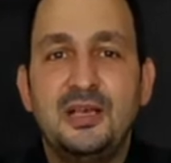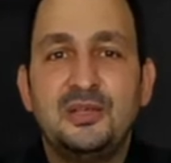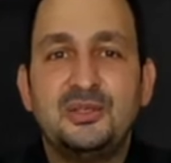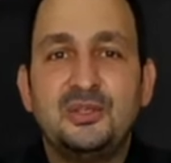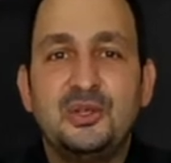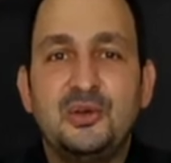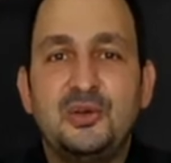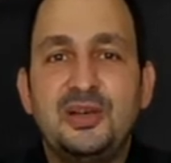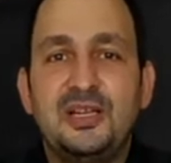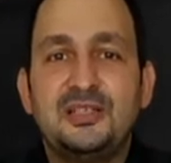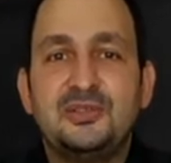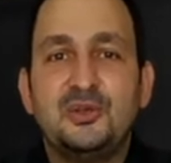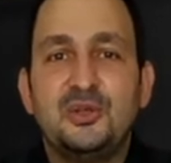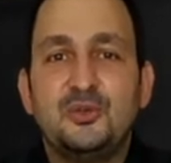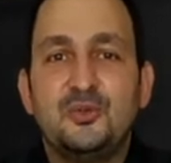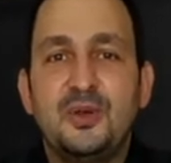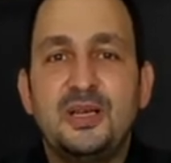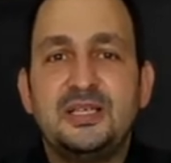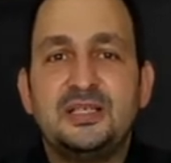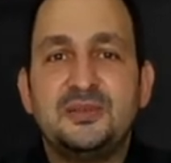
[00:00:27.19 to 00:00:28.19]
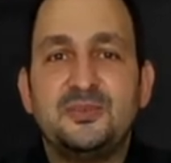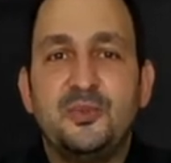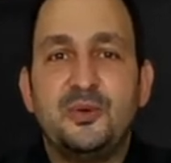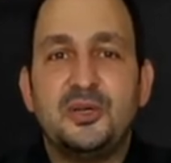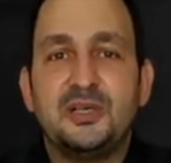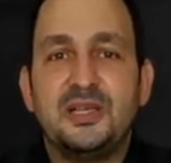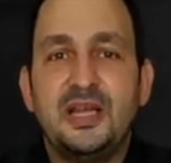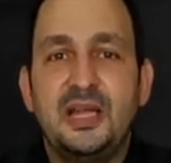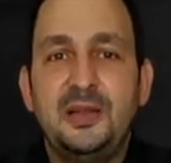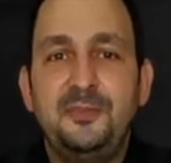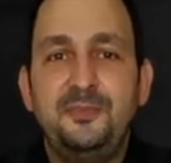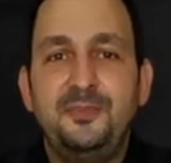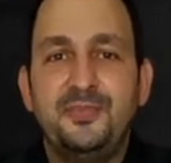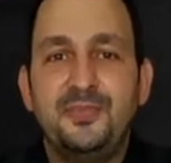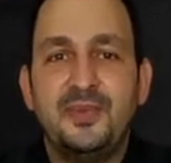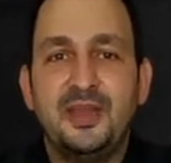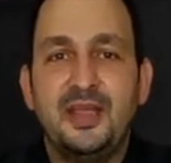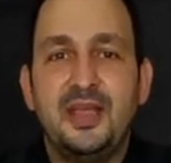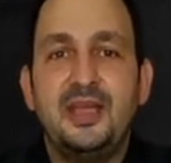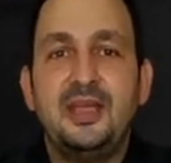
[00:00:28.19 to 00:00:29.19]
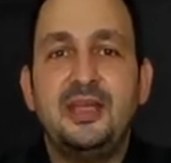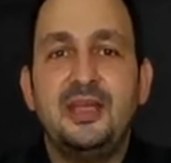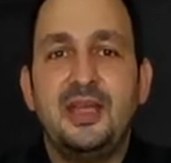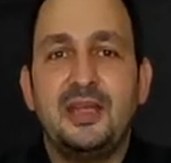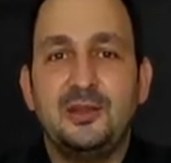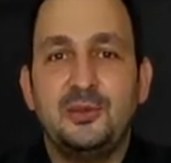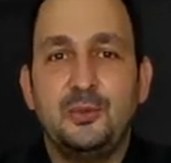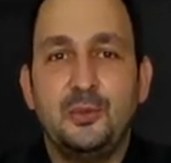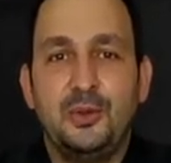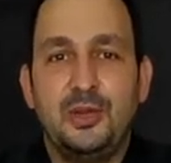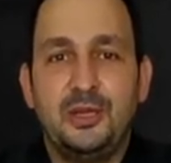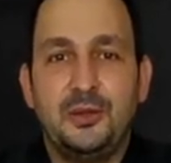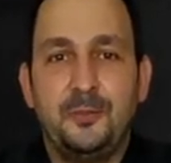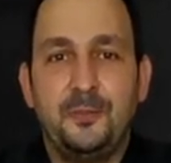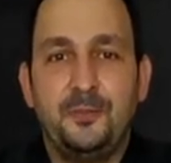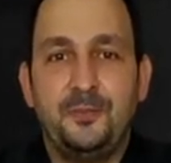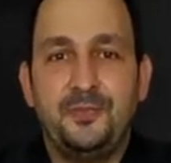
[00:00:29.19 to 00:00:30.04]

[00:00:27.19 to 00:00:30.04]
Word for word: so let's not waste more time and get to it.